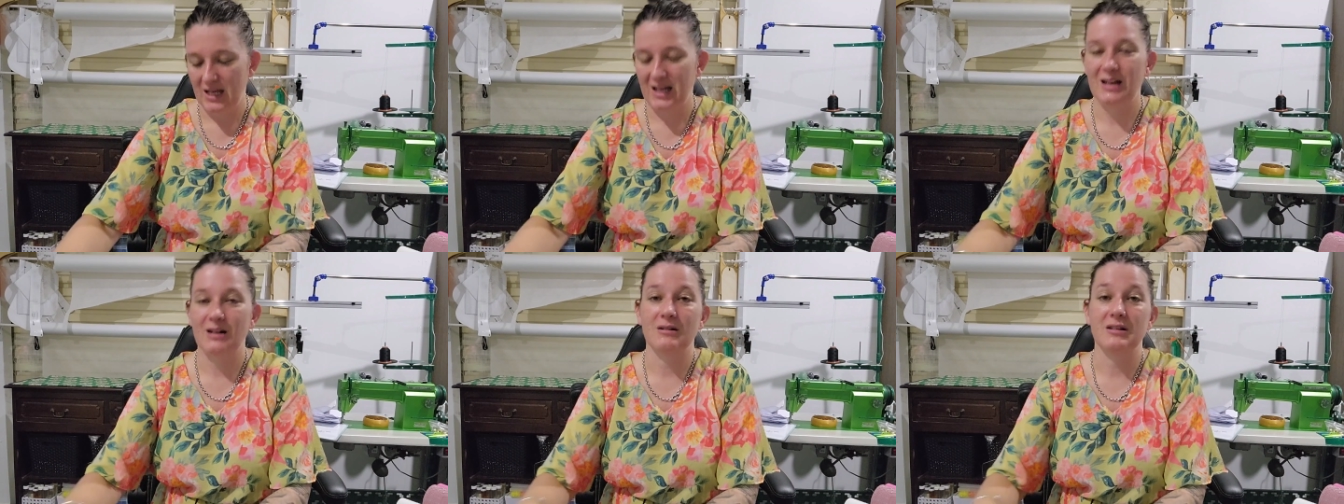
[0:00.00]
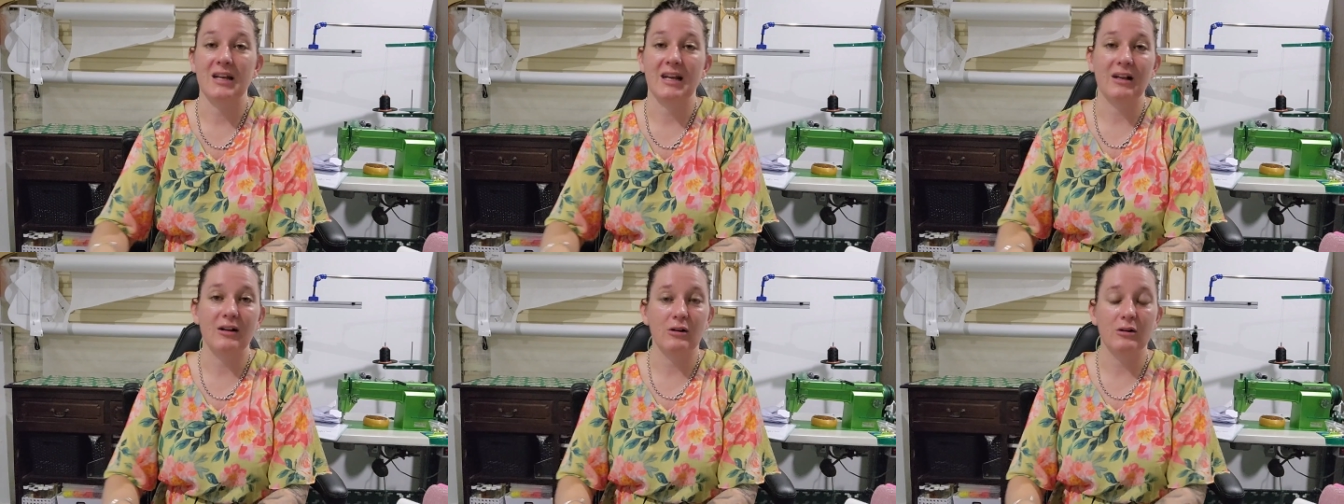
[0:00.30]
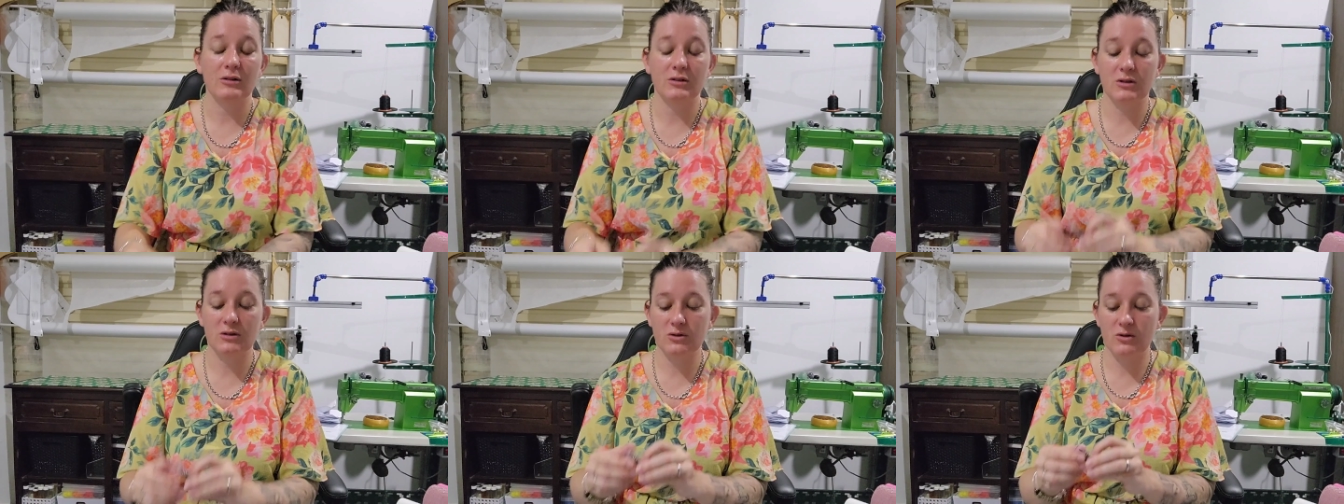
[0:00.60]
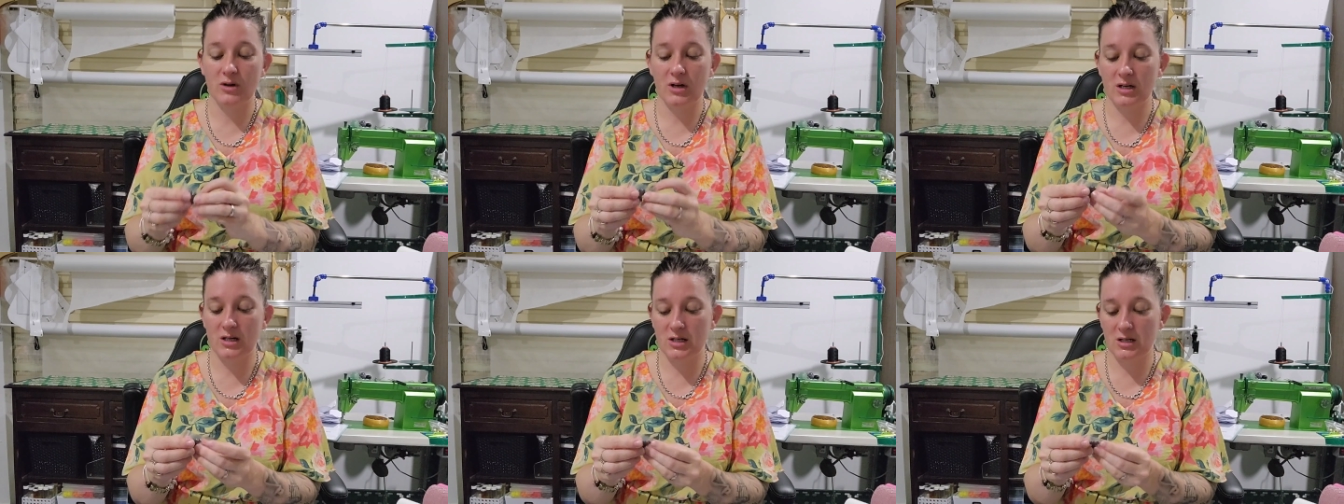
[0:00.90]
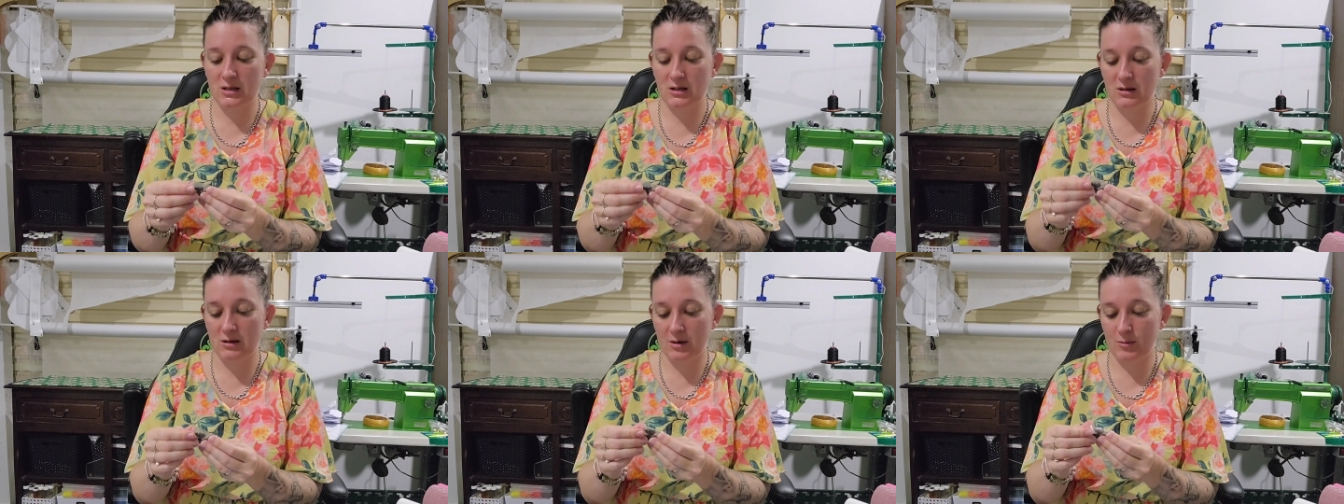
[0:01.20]
It'll take
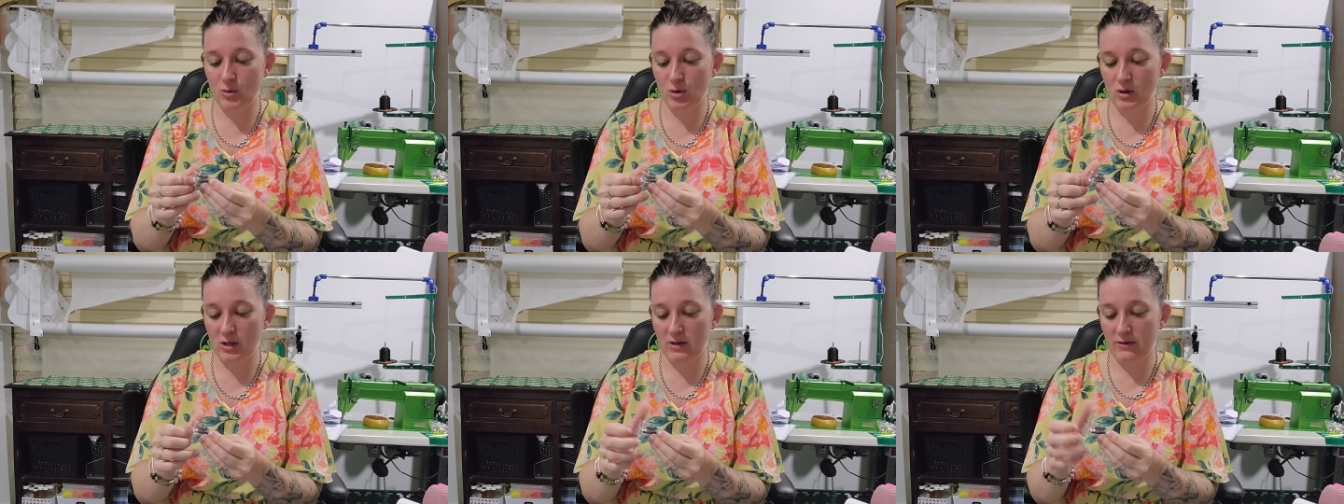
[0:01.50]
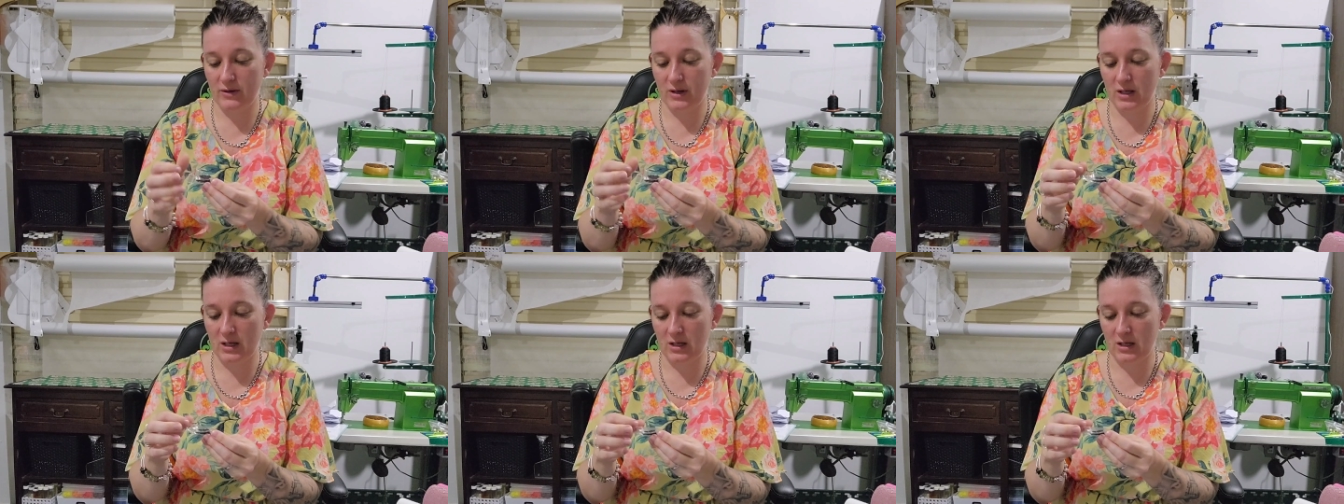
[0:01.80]
concentration that I'm not giving